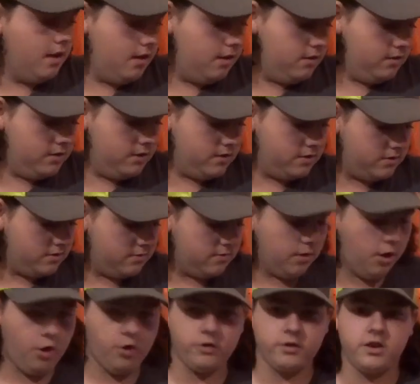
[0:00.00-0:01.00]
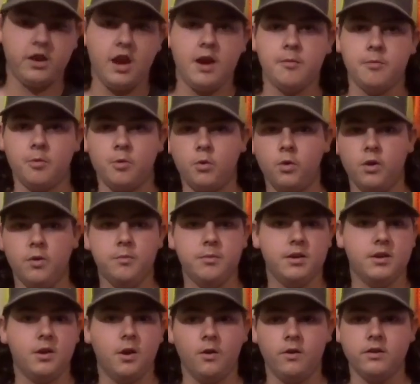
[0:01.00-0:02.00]
just all the camera
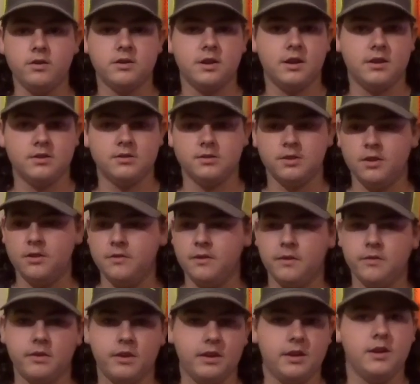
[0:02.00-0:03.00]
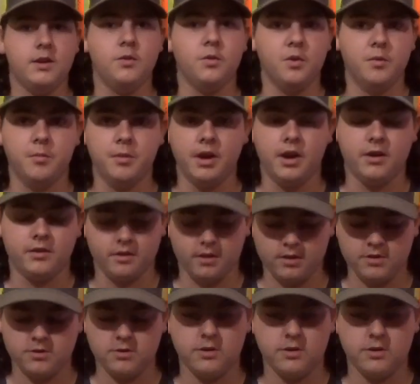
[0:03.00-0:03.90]
equipment and all this kind of stuff, I'll take it with me out there.